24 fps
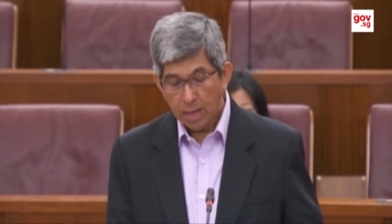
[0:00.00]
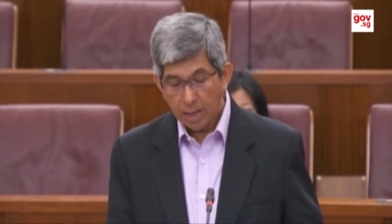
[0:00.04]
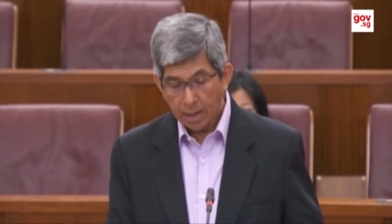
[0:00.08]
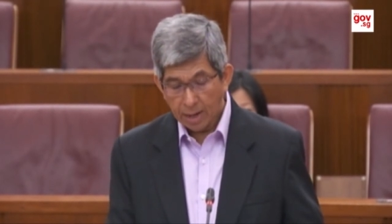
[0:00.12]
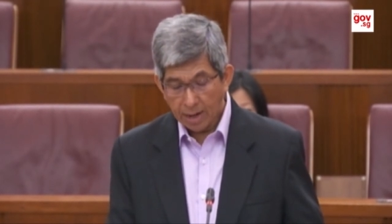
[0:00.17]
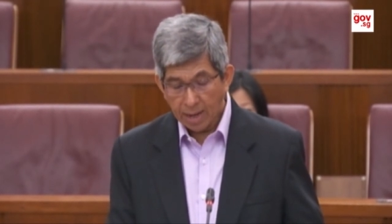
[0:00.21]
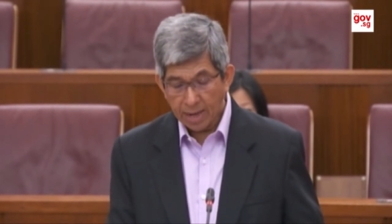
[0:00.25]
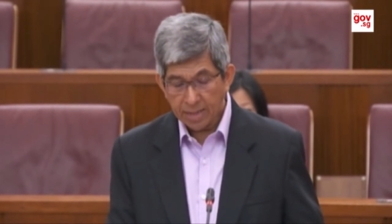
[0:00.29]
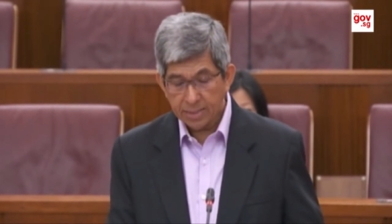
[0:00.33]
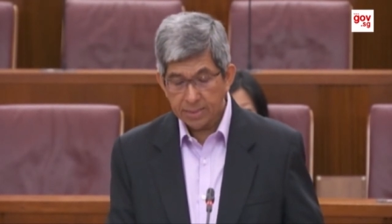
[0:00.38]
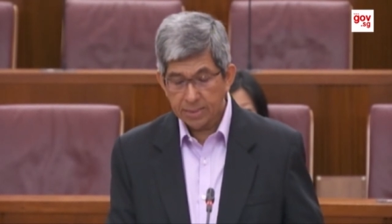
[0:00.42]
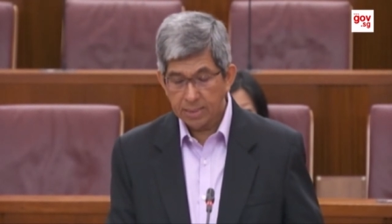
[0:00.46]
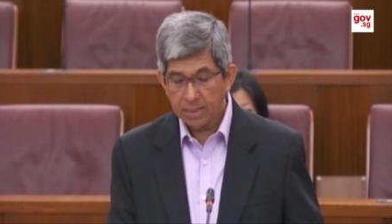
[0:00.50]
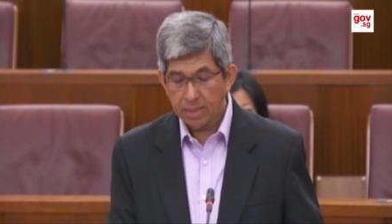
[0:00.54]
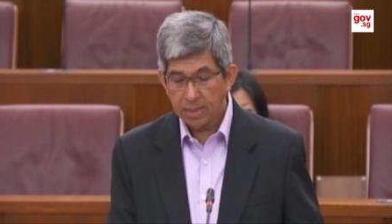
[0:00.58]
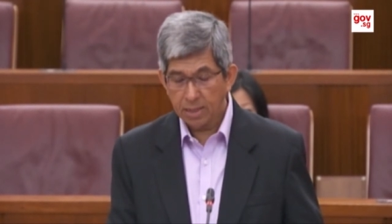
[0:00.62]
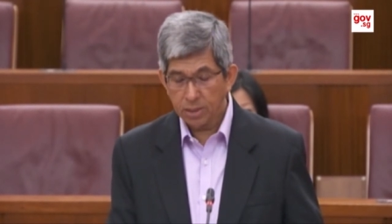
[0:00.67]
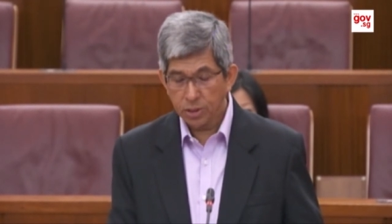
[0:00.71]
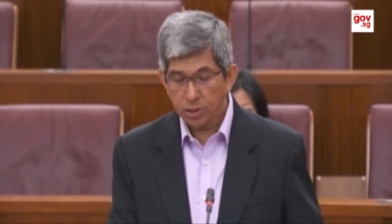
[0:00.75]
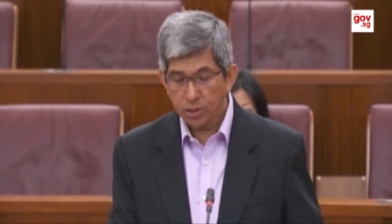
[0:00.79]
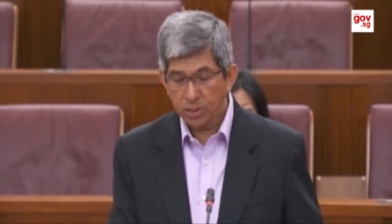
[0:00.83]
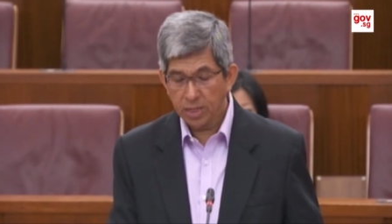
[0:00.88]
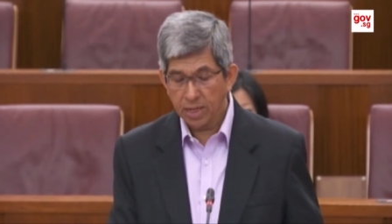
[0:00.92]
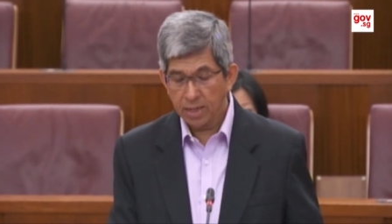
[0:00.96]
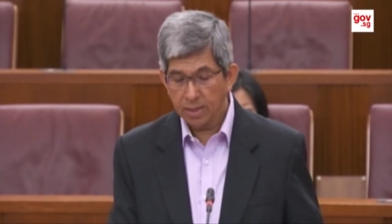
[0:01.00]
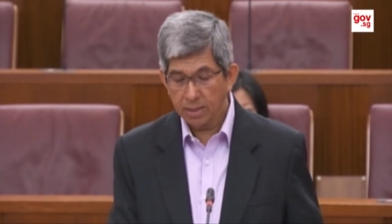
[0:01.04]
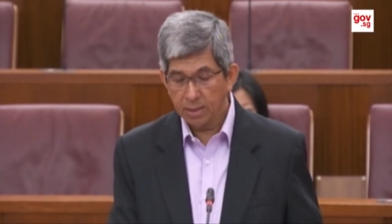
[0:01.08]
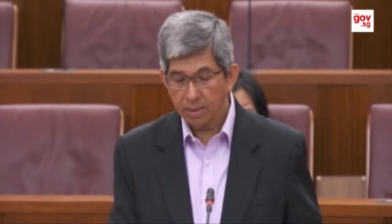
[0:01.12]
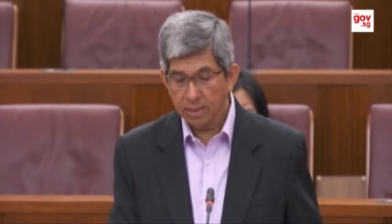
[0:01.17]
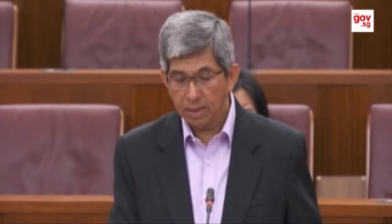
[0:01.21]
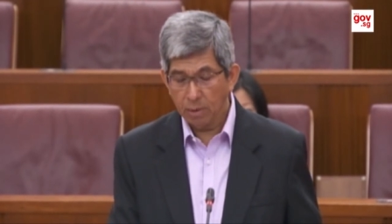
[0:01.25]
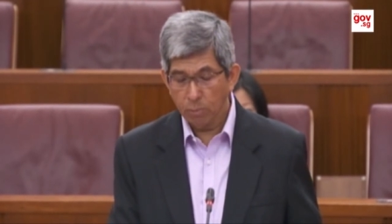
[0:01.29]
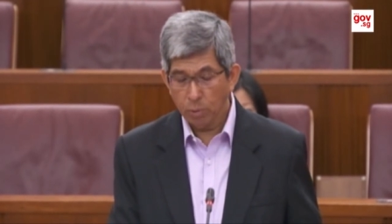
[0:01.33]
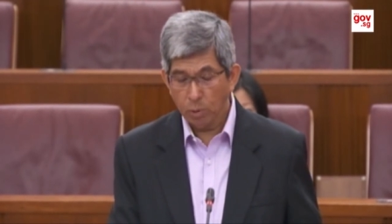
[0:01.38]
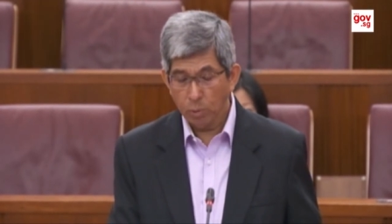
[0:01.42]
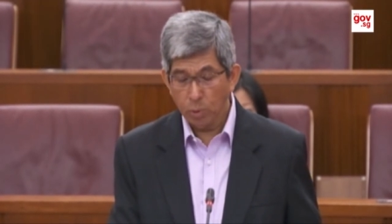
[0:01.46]
Last year, I shared
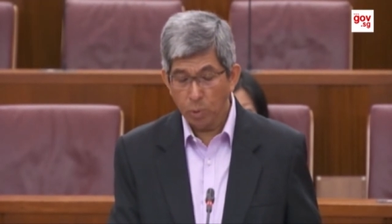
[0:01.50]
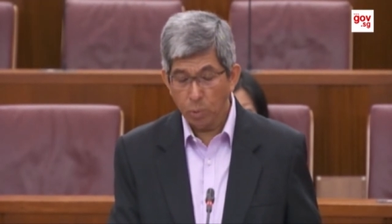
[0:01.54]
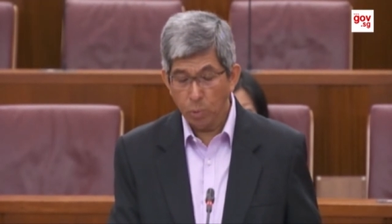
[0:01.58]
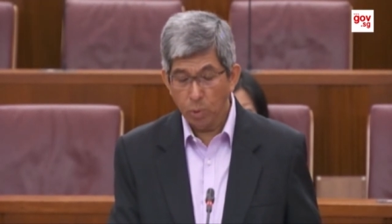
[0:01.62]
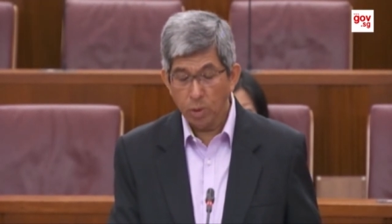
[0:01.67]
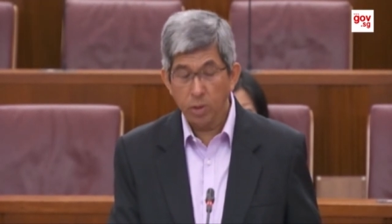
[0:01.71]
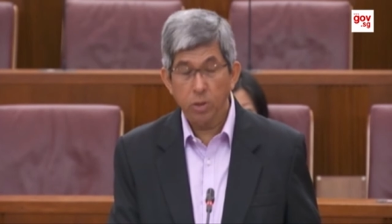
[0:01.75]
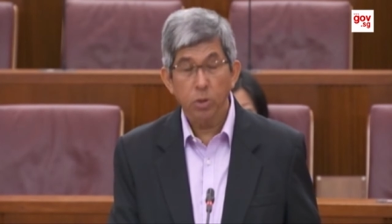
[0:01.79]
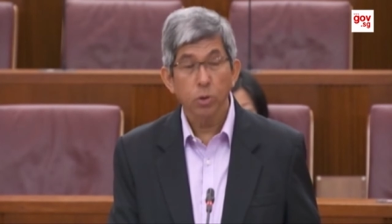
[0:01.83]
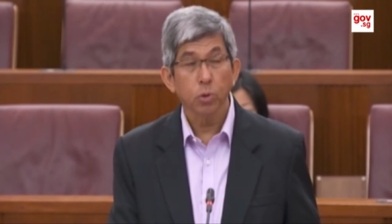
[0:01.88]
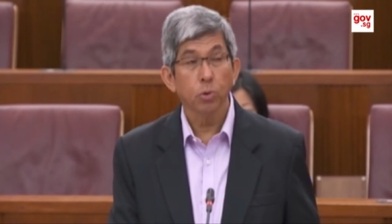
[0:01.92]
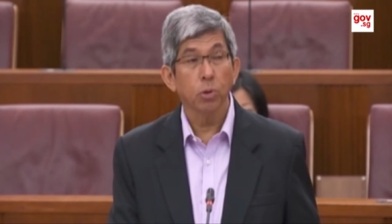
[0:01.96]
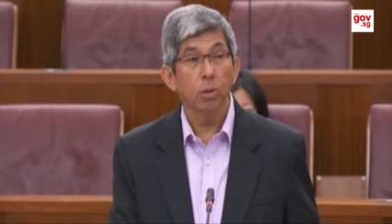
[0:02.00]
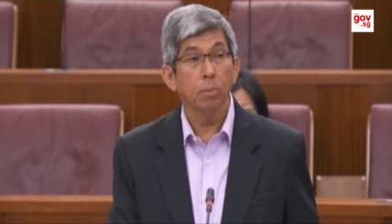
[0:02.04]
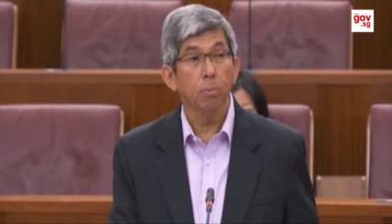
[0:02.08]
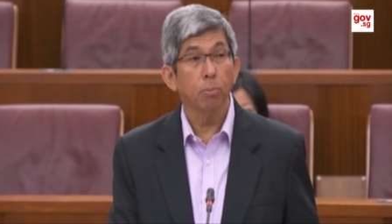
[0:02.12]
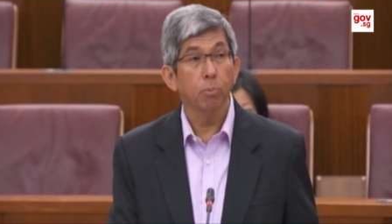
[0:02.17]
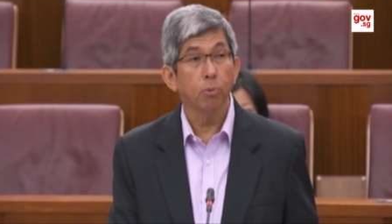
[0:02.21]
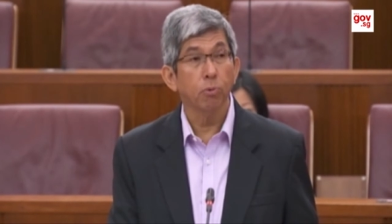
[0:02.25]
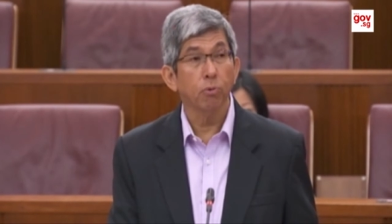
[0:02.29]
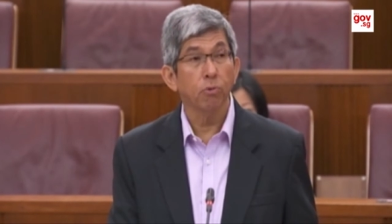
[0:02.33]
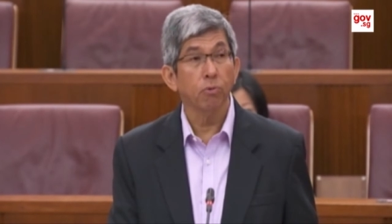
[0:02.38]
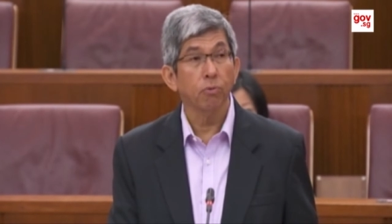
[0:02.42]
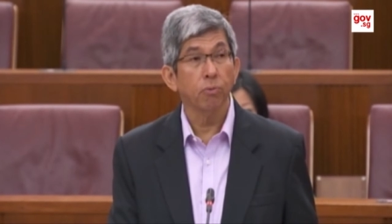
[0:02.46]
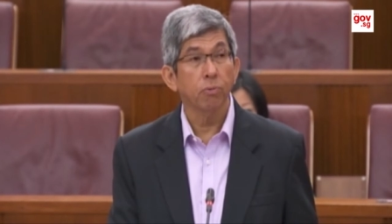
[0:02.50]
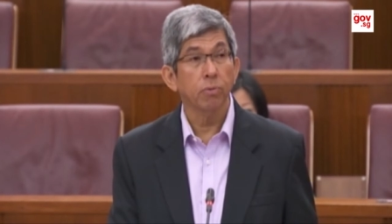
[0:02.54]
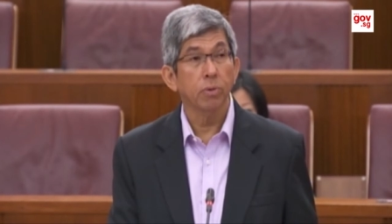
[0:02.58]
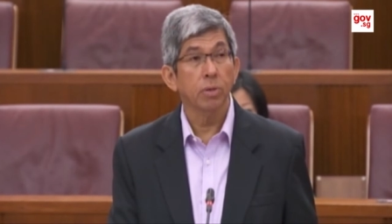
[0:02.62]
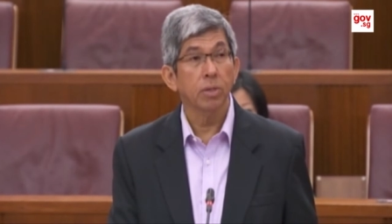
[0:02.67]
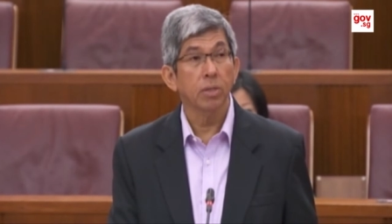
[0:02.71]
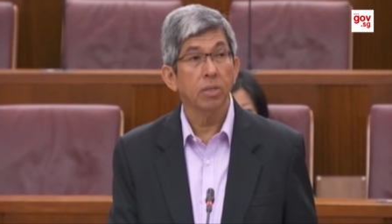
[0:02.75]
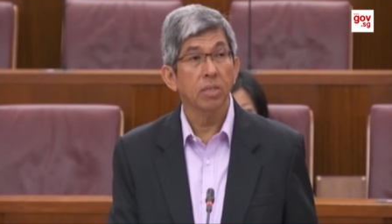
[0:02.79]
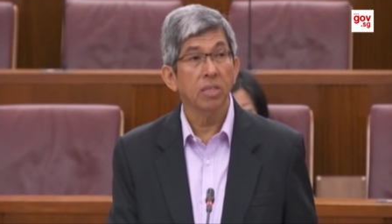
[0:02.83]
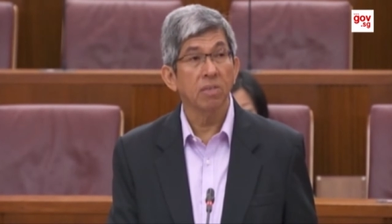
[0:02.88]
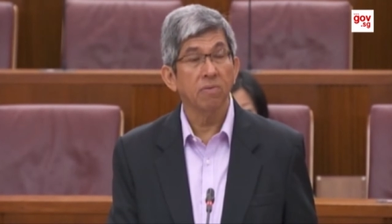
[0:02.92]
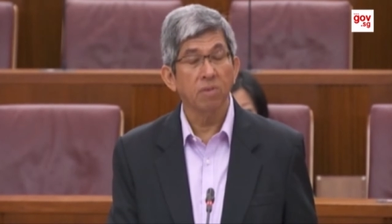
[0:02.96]
that while we work to improve
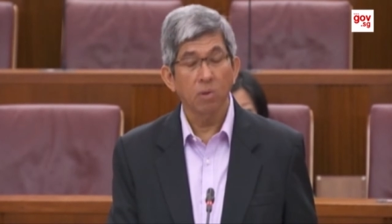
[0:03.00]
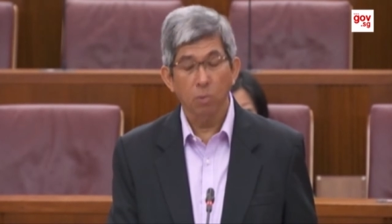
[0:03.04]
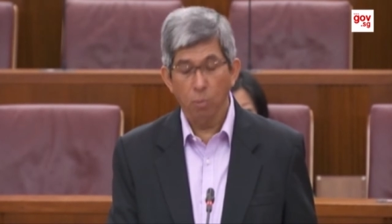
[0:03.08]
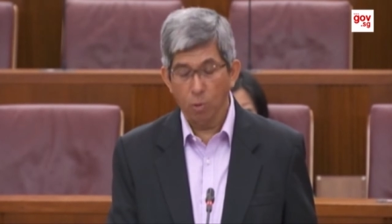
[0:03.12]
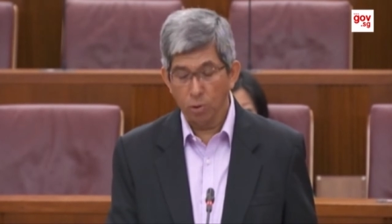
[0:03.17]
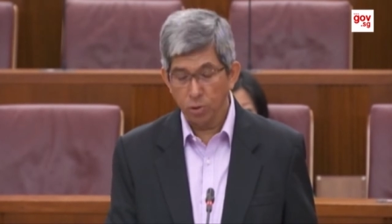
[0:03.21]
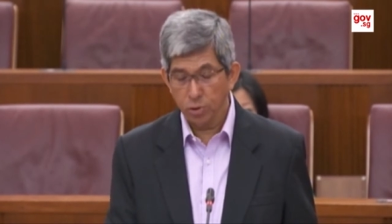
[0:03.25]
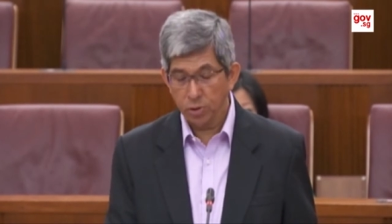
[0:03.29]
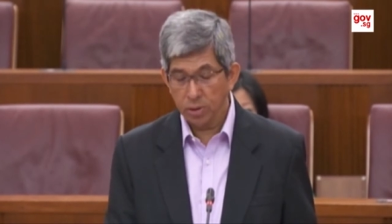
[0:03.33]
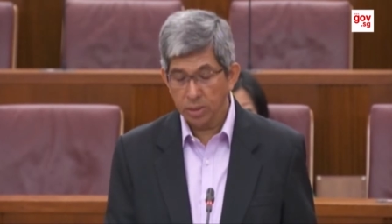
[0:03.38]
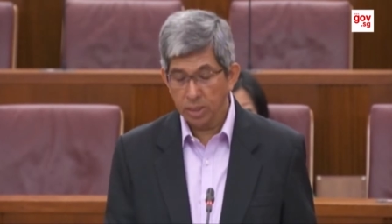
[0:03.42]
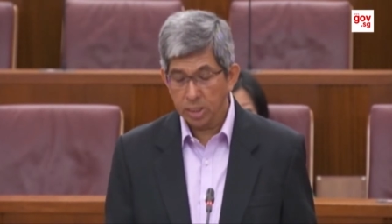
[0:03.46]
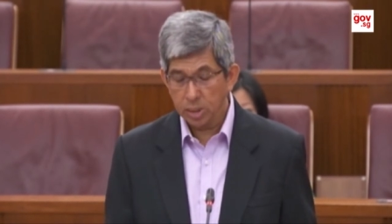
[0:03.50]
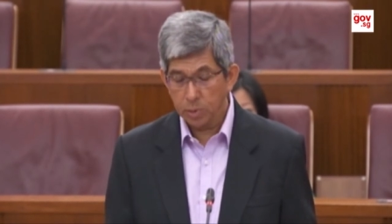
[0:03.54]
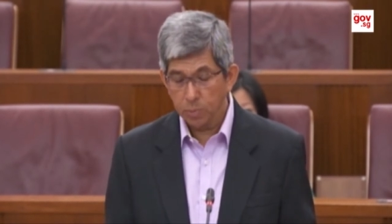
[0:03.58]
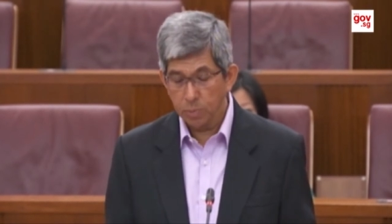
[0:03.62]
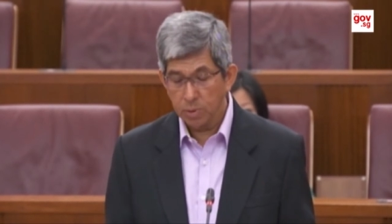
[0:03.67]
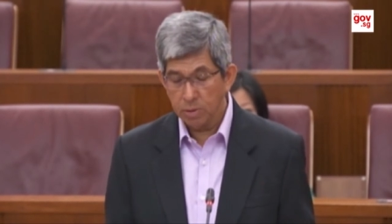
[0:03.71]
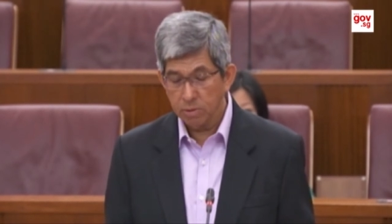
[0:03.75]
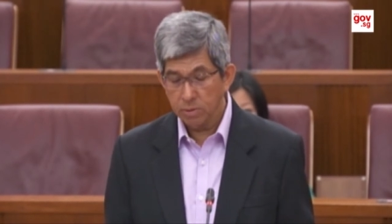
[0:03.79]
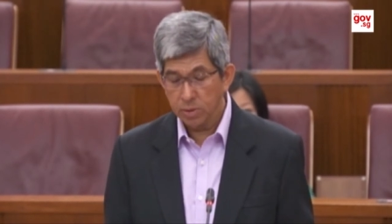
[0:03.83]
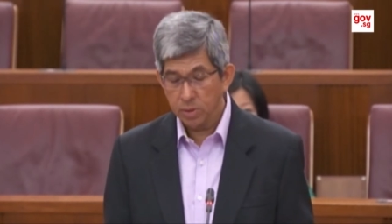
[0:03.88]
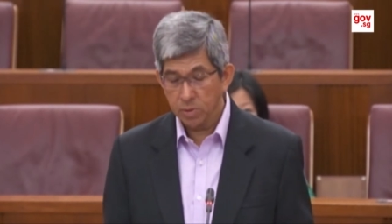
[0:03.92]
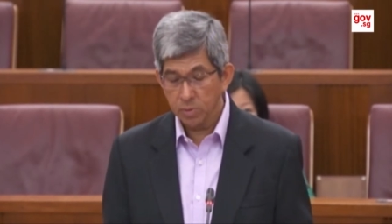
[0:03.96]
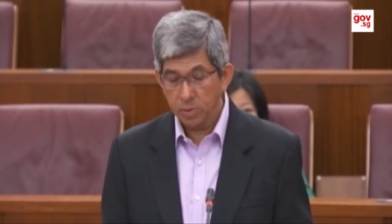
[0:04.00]
the TV watching experience of